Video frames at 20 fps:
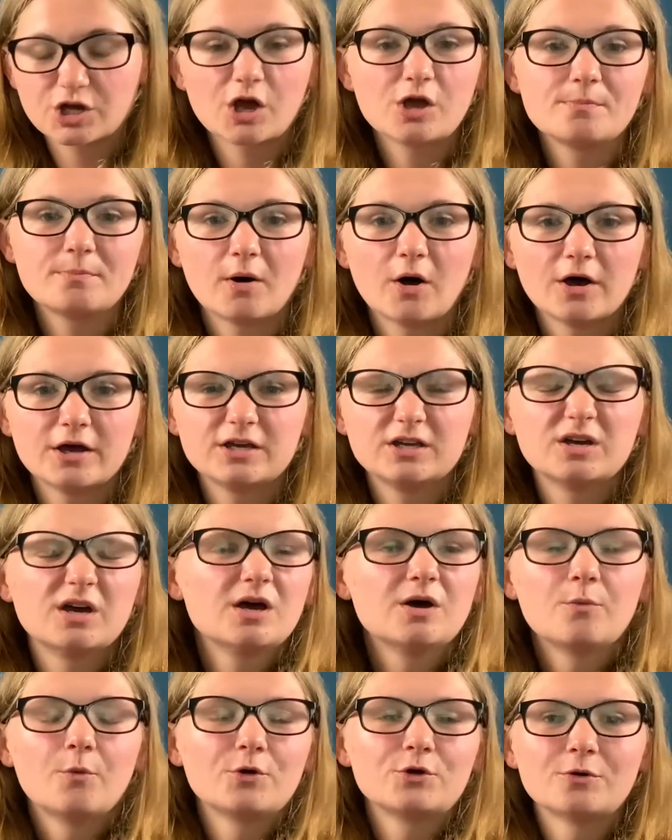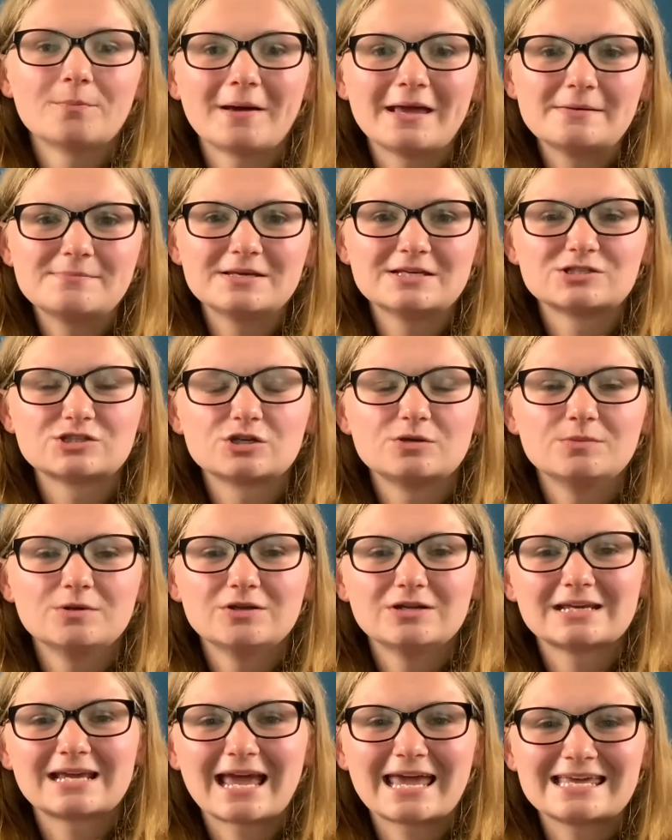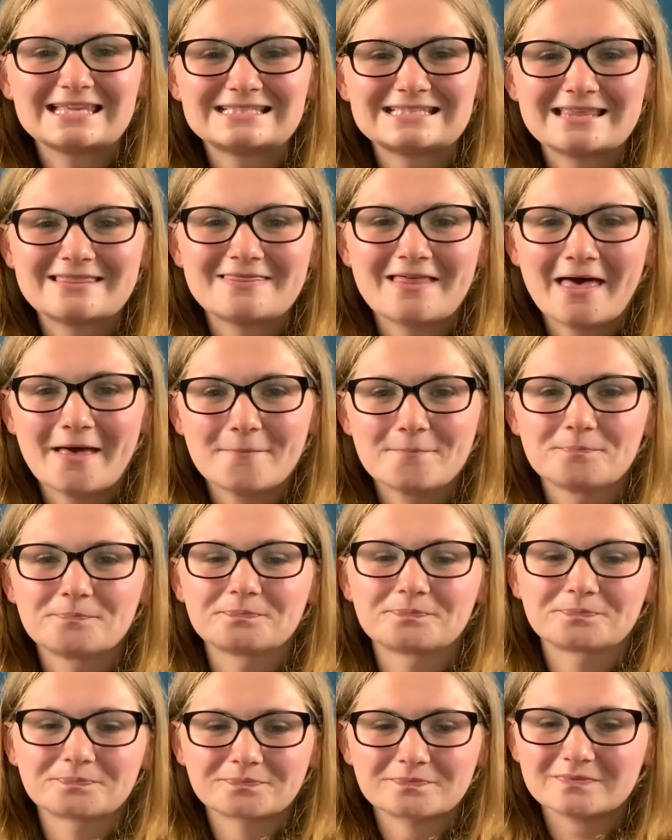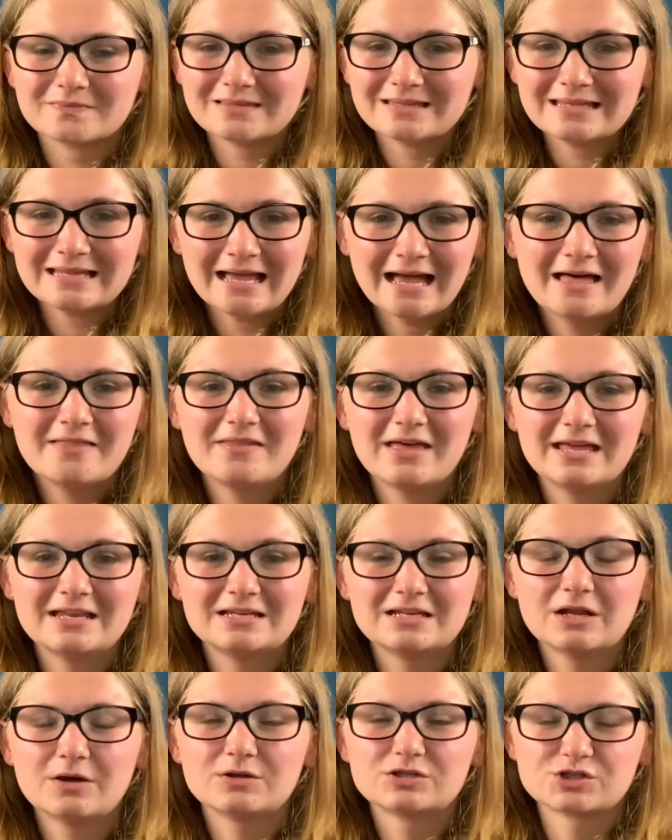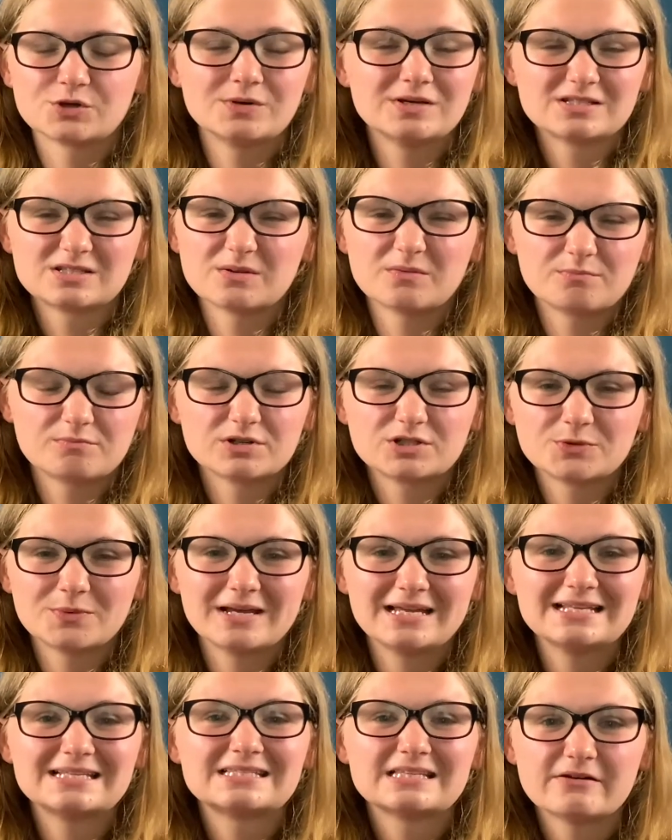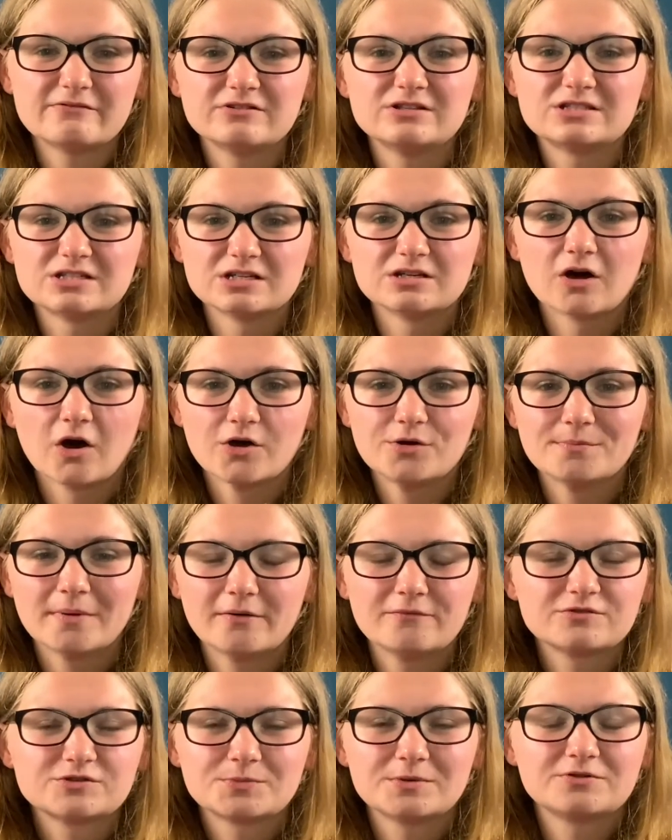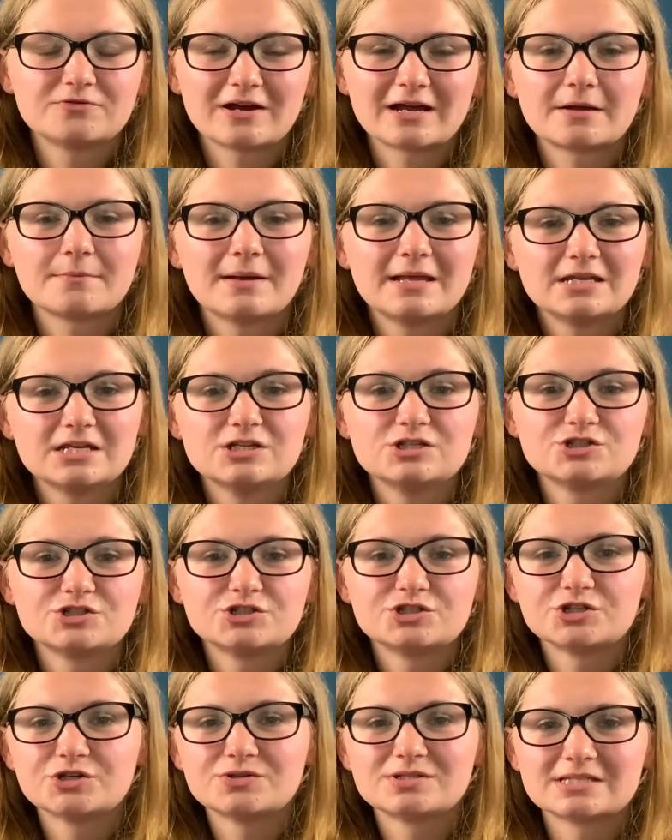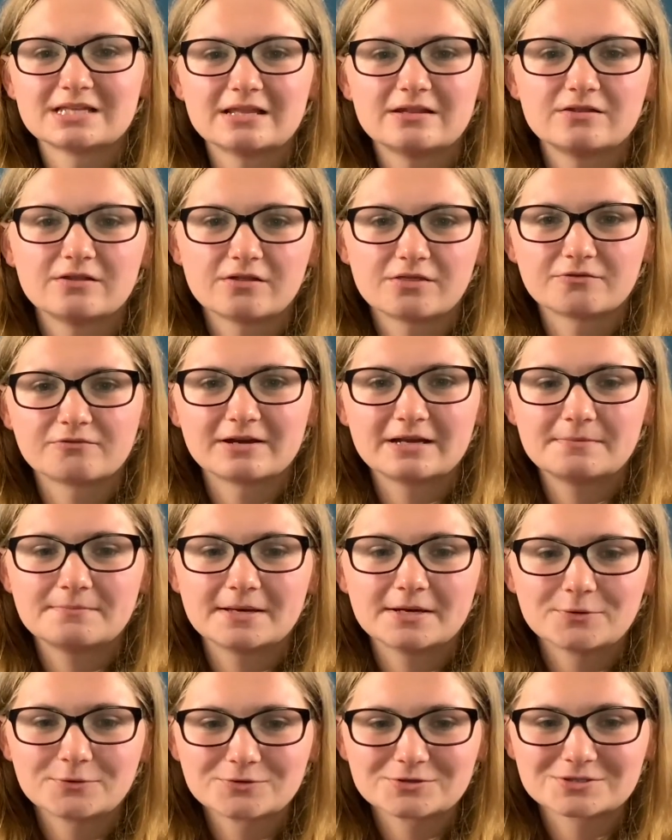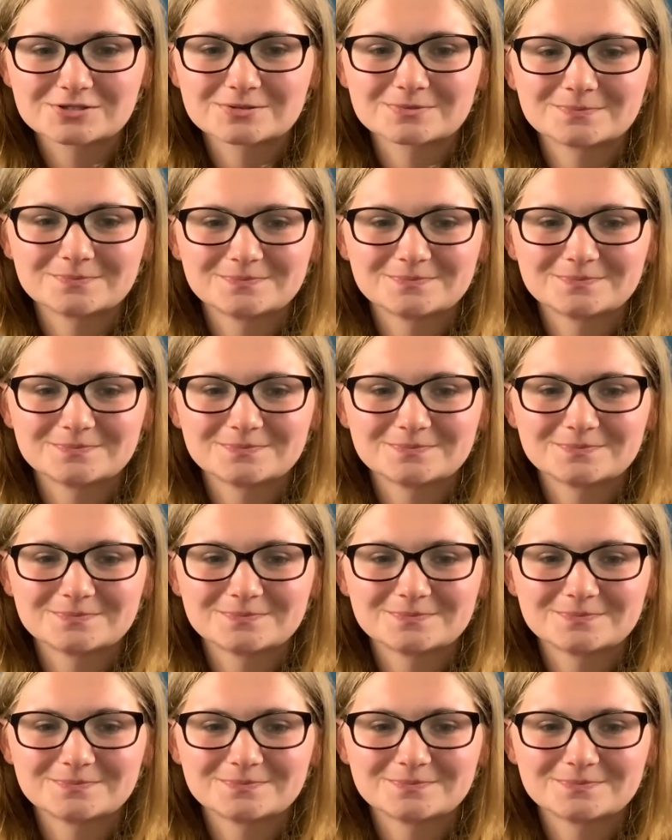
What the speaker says: by what your baby is communicating there. And then so it's between 7 to 9 months we'd recommend introducing the 3 meals.